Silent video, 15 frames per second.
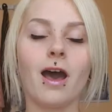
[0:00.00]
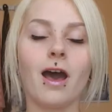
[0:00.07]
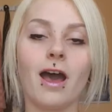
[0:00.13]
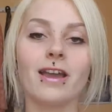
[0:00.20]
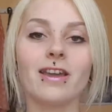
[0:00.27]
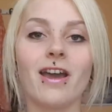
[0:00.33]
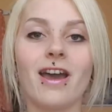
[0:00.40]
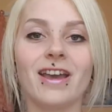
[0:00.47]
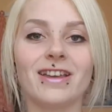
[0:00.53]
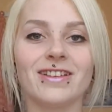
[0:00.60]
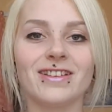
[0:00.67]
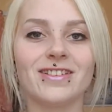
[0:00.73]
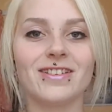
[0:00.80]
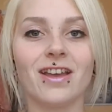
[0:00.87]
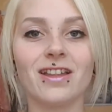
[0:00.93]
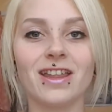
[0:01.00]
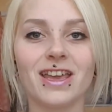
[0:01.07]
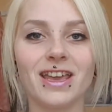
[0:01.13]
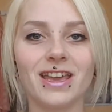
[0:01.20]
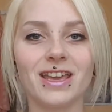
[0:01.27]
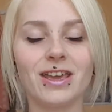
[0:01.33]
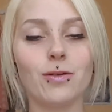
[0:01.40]
Hi guys, Dahlia
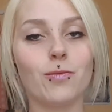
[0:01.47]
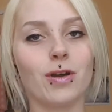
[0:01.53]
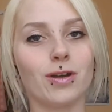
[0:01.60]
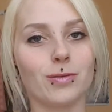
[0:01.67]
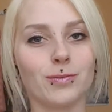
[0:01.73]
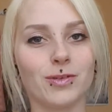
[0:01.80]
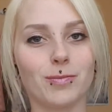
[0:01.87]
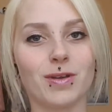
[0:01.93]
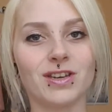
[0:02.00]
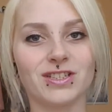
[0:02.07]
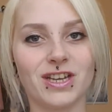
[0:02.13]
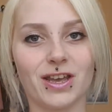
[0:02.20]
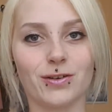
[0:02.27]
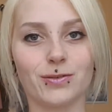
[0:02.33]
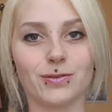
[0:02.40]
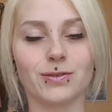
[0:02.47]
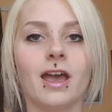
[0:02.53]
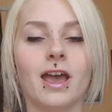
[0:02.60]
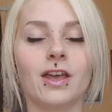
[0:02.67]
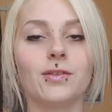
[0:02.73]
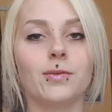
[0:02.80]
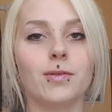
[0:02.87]
here, welcome to my channel.
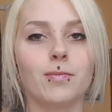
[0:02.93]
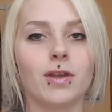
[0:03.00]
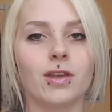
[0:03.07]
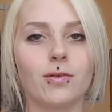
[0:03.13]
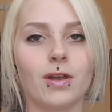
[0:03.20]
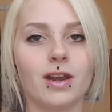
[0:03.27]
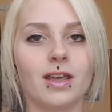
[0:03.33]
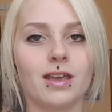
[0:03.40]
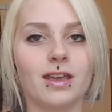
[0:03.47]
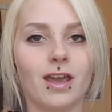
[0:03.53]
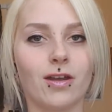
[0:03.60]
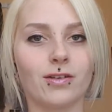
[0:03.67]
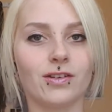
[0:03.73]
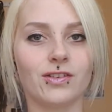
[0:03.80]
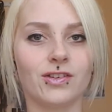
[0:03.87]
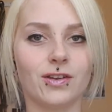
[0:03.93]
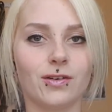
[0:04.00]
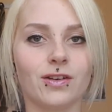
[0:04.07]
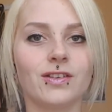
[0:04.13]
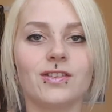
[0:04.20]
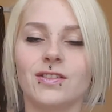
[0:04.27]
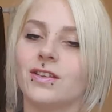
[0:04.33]
As with my creating a character
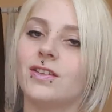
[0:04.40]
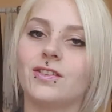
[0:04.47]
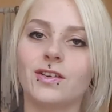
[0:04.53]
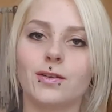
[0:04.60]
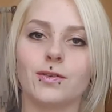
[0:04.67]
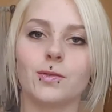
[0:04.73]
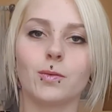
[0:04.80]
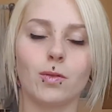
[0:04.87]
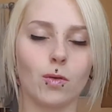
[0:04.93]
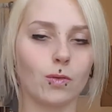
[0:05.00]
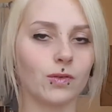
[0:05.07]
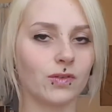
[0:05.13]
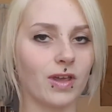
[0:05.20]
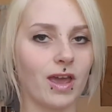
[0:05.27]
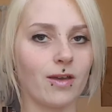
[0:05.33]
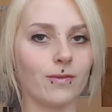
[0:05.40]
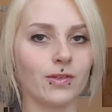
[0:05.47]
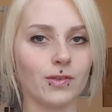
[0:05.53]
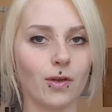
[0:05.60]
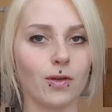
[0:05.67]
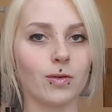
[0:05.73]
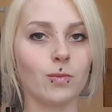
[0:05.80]
series, this series will also have
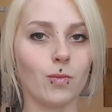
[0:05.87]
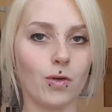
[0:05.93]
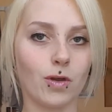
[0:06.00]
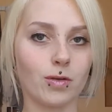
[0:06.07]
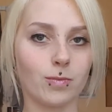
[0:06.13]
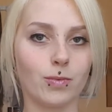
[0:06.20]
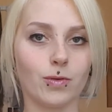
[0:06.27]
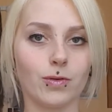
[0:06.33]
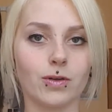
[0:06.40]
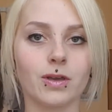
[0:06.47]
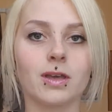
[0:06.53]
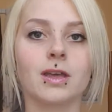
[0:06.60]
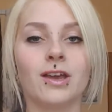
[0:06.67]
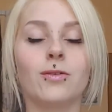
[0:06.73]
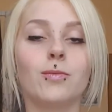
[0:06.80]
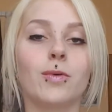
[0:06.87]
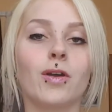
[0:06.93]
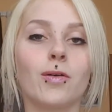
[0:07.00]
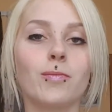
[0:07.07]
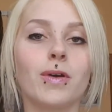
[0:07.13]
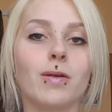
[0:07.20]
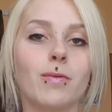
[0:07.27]
its own workbook. It will be
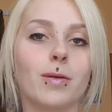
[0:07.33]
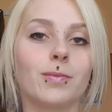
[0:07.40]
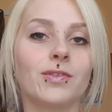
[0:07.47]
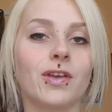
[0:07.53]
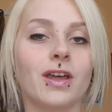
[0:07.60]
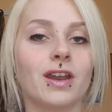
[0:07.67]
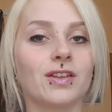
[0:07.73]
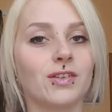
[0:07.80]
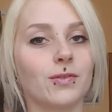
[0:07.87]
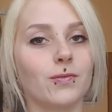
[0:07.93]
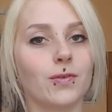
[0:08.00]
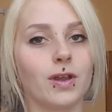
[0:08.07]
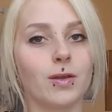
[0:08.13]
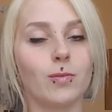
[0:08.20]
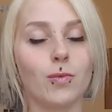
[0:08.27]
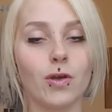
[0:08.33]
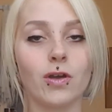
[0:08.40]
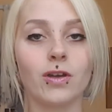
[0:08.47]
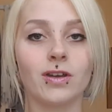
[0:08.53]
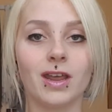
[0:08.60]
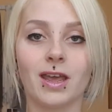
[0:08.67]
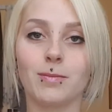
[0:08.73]
on my website as a free
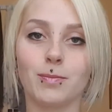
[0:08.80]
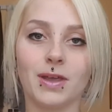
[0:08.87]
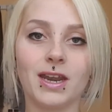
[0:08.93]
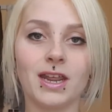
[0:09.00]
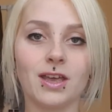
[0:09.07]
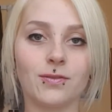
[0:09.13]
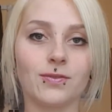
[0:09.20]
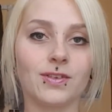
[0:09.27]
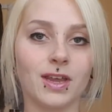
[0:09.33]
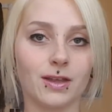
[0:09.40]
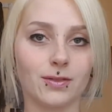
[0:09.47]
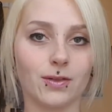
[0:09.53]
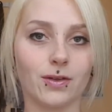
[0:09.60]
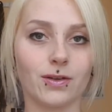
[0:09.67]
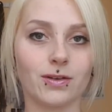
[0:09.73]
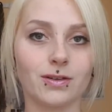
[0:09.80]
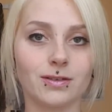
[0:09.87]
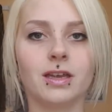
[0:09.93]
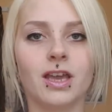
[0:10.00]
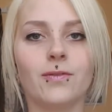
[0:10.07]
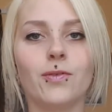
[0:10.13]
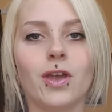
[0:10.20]
Word and PDF download.
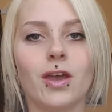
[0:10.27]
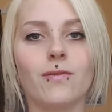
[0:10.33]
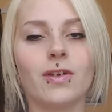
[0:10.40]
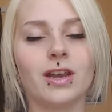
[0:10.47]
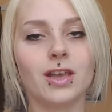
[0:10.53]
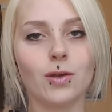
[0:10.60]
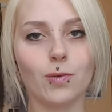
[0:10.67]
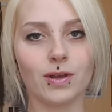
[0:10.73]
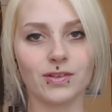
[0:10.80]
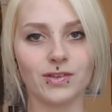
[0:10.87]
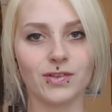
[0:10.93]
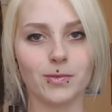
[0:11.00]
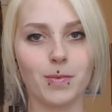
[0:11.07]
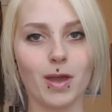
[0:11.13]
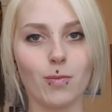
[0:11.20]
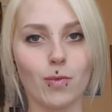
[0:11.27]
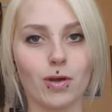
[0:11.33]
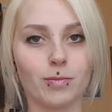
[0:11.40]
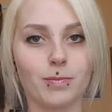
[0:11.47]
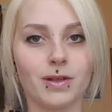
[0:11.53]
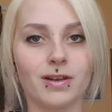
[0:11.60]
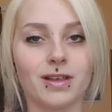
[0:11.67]
If you have any questions about
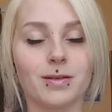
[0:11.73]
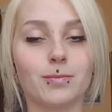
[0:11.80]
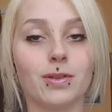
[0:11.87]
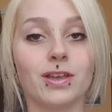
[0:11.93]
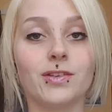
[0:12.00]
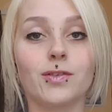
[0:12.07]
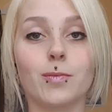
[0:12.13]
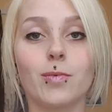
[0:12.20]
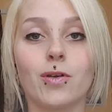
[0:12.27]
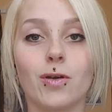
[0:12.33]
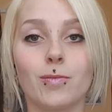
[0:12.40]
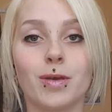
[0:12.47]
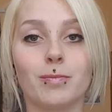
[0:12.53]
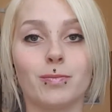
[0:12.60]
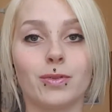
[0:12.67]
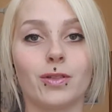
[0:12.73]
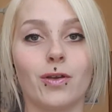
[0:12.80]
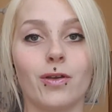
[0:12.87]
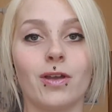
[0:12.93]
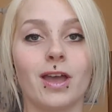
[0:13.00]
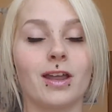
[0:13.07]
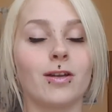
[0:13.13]
world building, please drop a comment
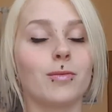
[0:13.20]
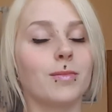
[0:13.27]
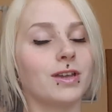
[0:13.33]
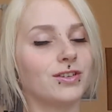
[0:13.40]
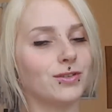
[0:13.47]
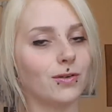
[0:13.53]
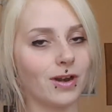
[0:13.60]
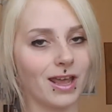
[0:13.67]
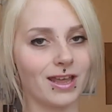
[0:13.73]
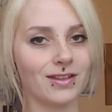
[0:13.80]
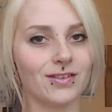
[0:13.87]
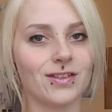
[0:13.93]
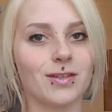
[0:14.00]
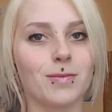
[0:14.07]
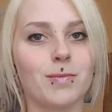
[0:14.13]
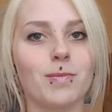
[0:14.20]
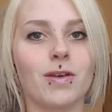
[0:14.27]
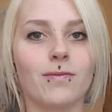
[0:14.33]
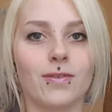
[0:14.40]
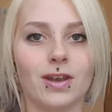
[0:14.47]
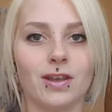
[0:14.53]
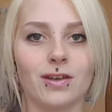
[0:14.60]
below and I'll make sure to answer them in my
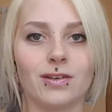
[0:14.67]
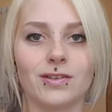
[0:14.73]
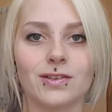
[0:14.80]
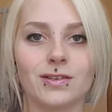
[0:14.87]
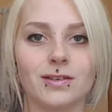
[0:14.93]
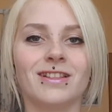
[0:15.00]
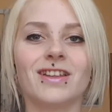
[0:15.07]
videos.